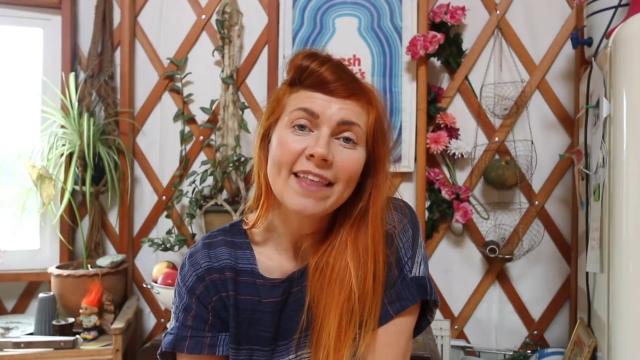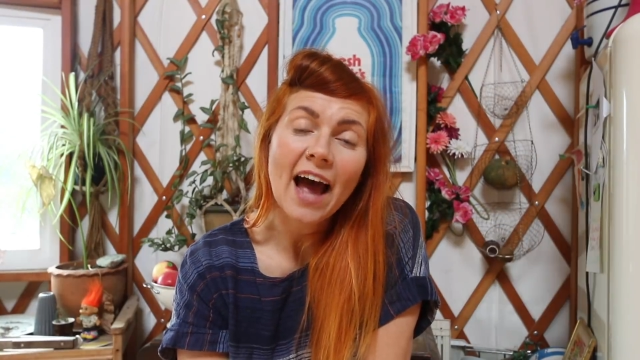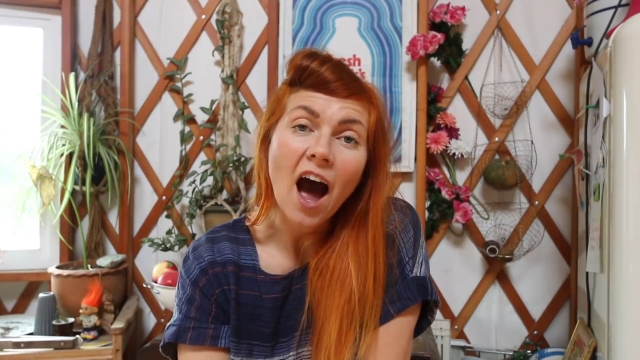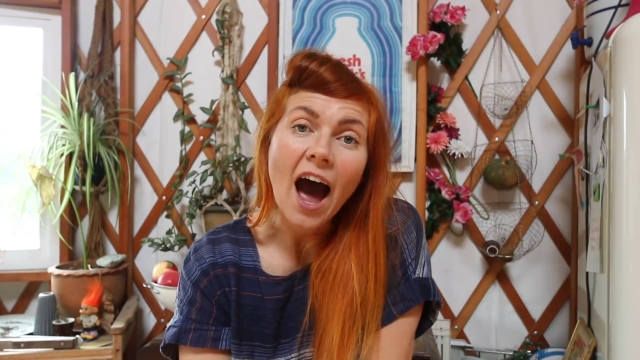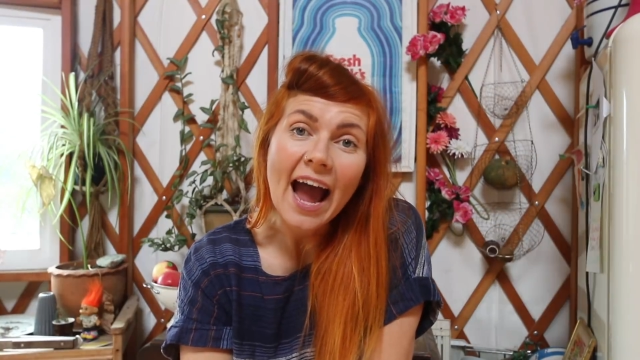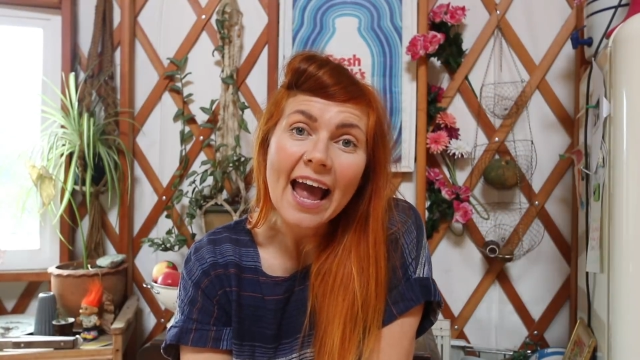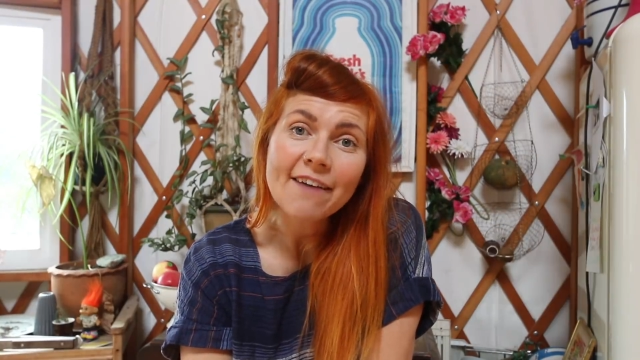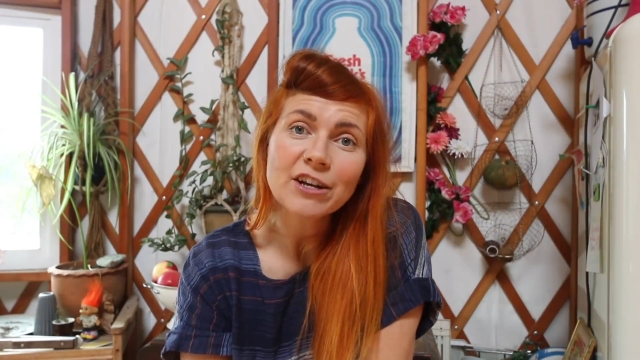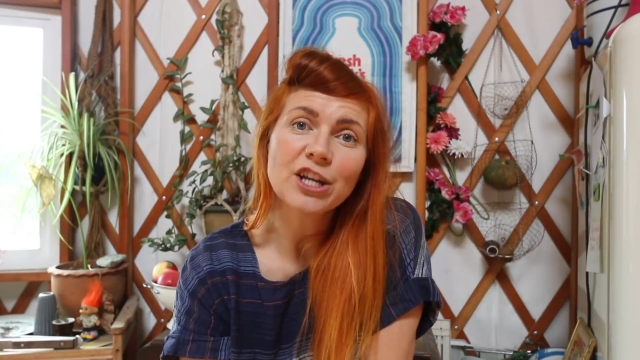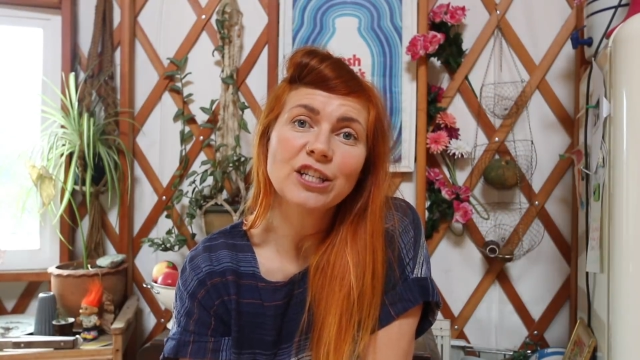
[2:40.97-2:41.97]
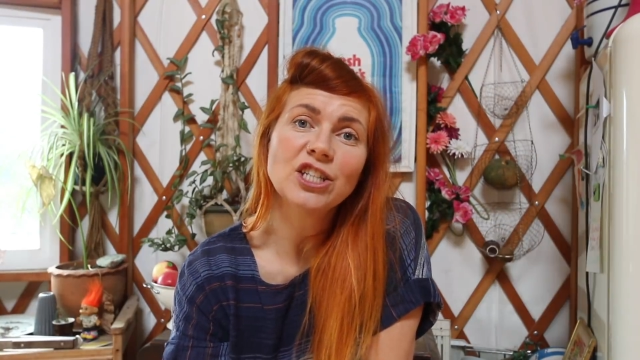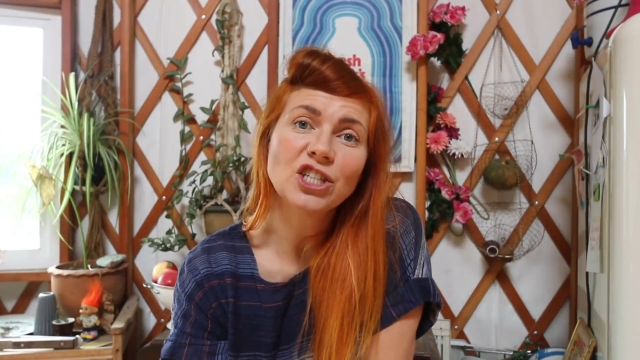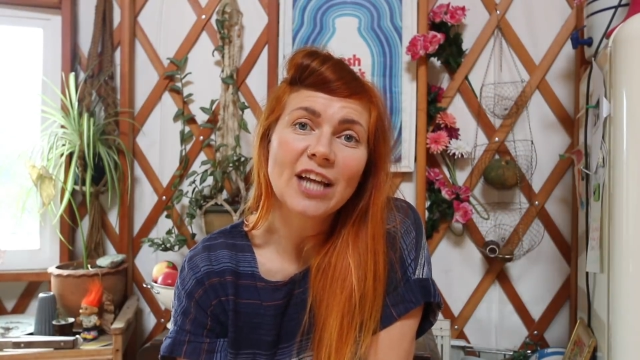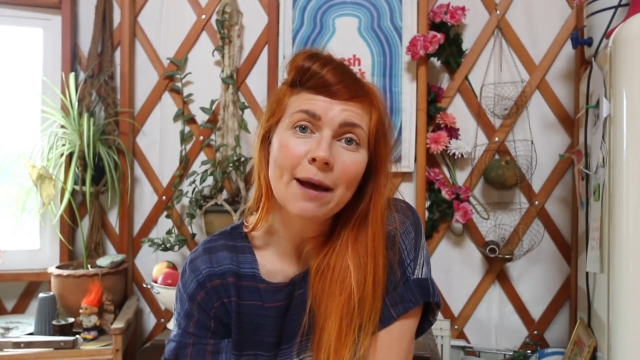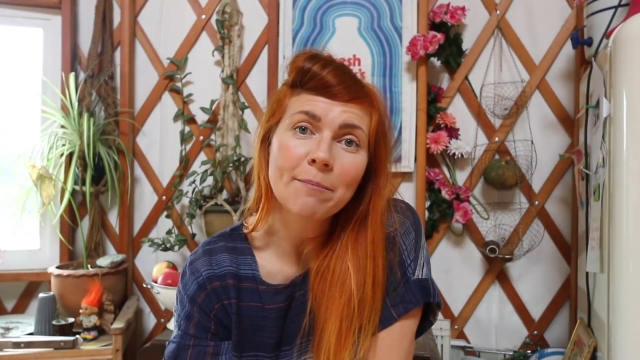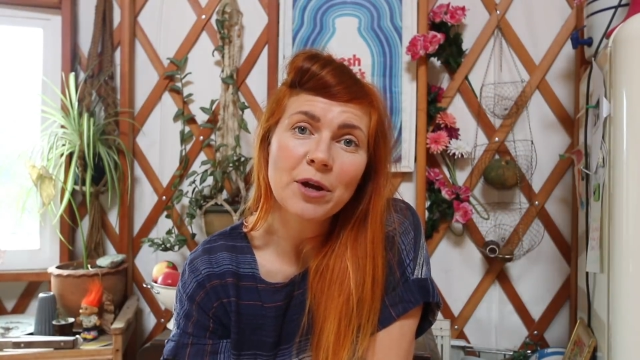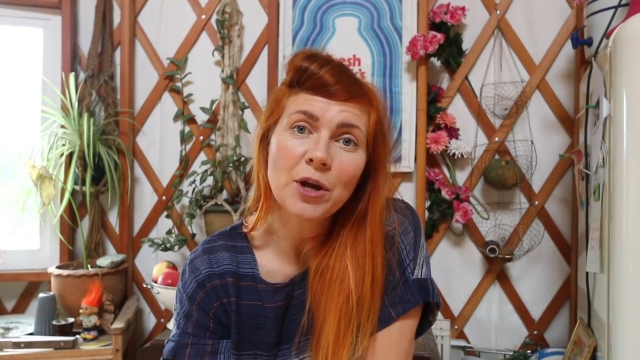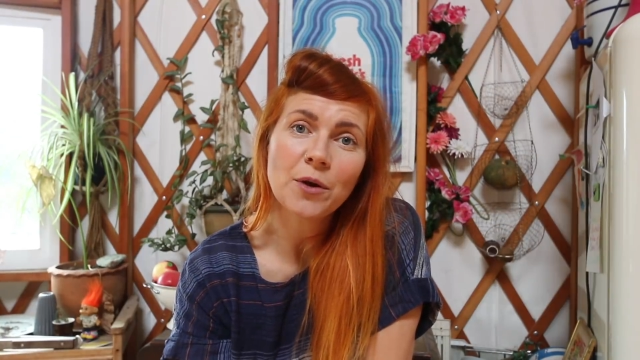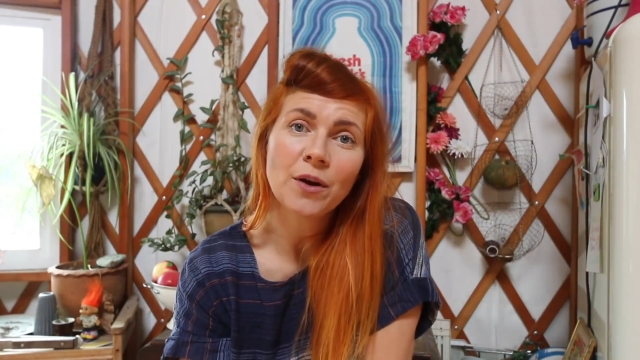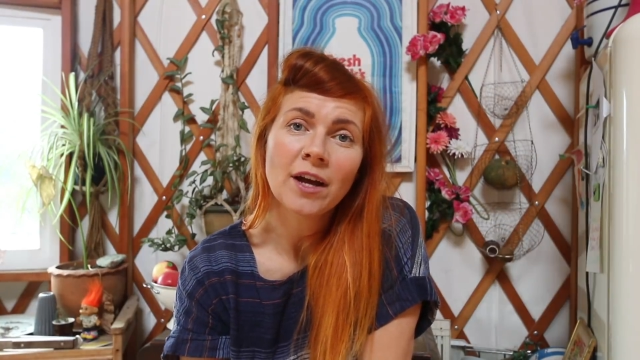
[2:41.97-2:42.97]
that I haven't used
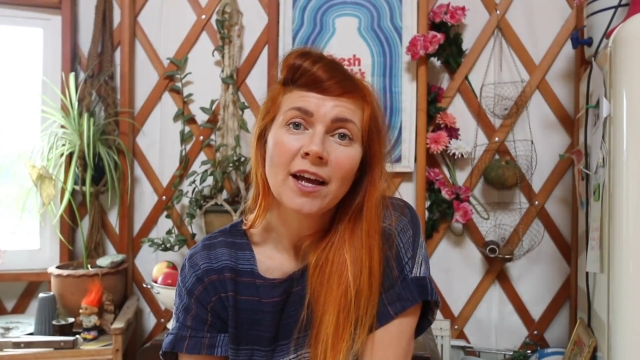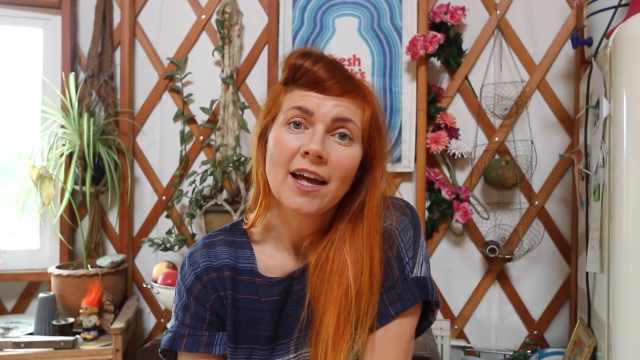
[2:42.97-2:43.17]
shampoo